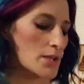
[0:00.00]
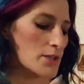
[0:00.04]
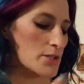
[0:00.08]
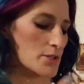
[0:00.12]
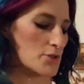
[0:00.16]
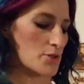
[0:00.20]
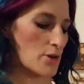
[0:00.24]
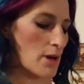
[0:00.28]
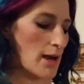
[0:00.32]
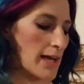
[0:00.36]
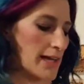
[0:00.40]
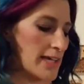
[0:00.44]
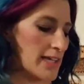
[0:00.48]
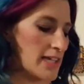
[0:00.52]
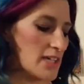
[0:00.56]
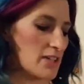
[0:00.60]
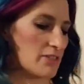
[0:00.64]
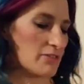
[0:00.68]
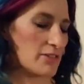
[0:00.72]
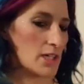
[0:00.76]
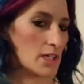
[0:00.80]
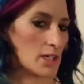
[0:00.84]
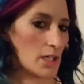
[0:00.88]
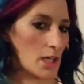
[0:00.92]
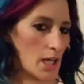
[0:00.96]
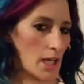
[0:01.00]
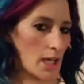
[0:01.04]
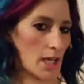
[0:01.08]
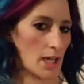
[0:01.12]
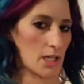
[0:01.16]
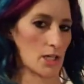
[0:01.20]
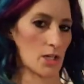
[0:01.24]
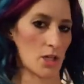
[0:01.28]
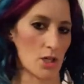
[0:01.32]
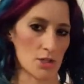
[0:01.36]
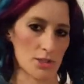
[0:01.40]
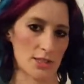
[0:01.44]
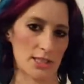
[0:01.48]
The dry heaving,
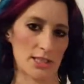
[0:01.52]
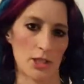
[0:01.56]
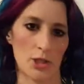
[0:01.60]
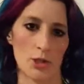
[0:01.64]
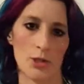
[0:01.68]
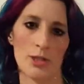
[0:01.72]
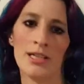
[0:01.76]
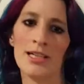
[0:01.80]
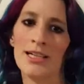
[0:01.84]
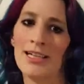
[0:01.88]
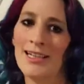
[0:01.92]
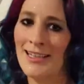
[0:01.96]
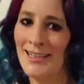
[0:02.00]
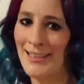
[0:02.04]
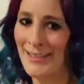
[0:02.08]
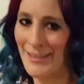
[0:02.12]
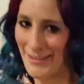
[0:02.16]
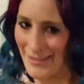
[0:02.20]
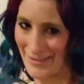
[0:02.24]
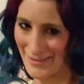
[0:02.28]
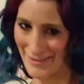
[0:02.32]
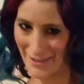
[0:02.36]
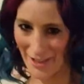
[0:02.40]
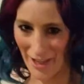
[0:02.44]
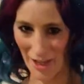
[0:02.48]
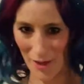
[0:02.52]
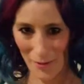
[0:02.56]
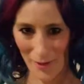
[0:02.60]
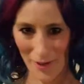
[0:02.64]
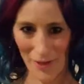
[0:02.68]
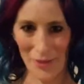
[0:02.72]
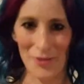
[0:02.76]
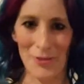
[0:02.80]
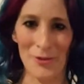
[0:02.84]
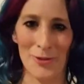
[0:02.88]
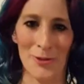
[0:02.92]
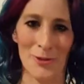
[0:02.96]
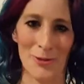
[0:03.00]
and also I
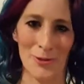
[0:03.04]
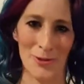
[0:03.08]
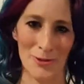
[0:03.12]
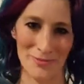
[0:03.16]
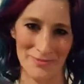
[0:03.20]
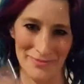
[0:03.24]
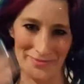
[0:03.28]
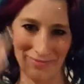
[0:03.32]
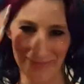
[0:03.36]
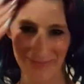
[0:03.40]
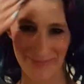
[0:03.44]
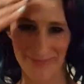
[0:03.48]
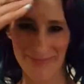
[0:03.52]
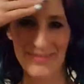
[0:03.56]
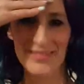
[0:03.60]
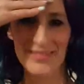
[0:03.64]
went through